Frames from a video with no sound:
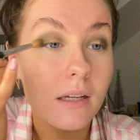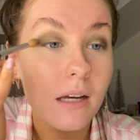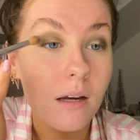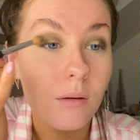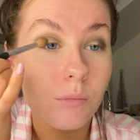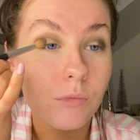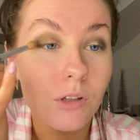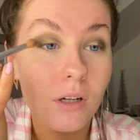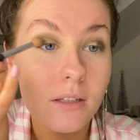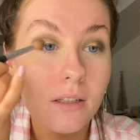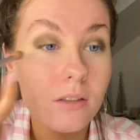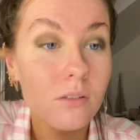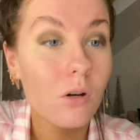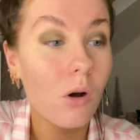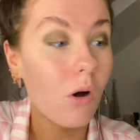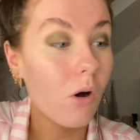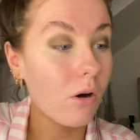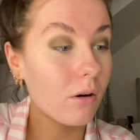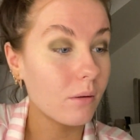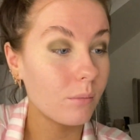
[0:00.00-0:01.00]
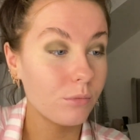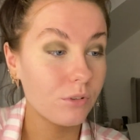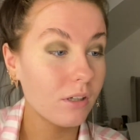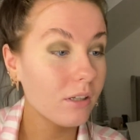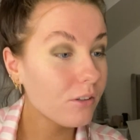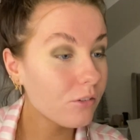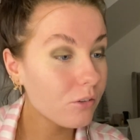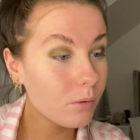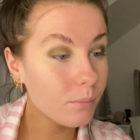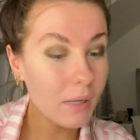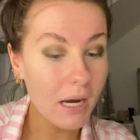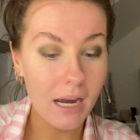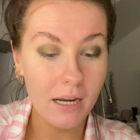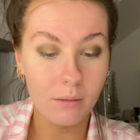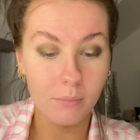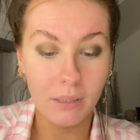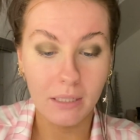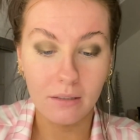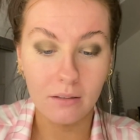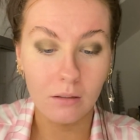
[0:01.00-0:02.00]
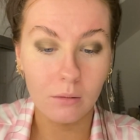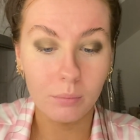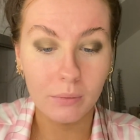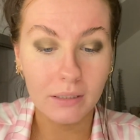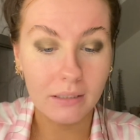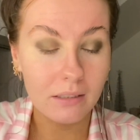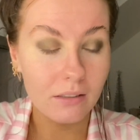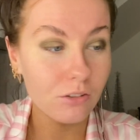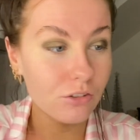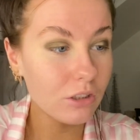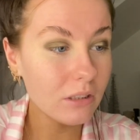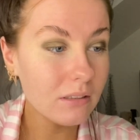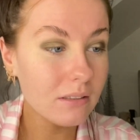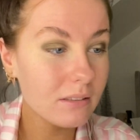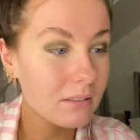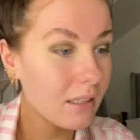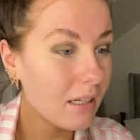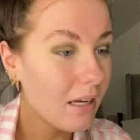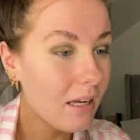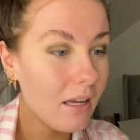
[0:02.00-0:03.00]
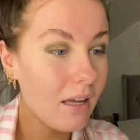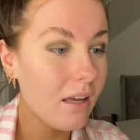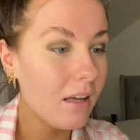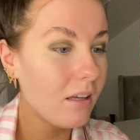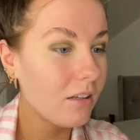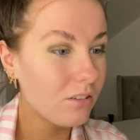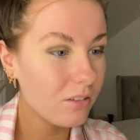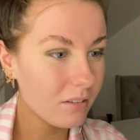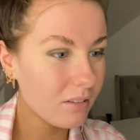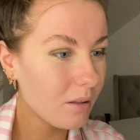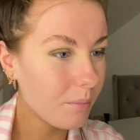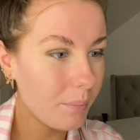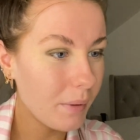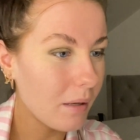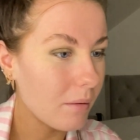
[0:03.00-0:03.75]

I'm trying to talk, I'm trying to do my eye makeup, it's just a bit